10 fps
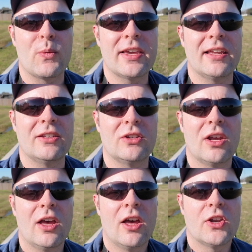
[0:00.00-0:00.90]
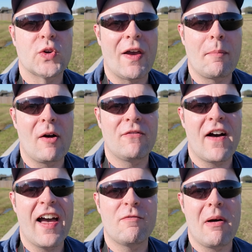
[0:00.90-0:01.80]
We can drive about
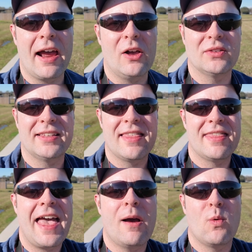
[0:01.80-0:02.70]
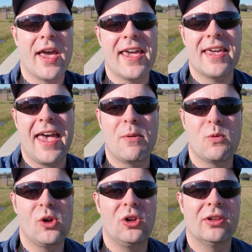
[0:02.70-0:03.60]
5 miles that way
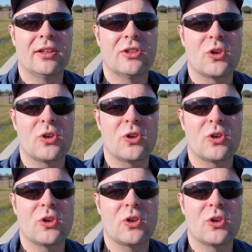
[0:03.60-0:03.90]
and we'll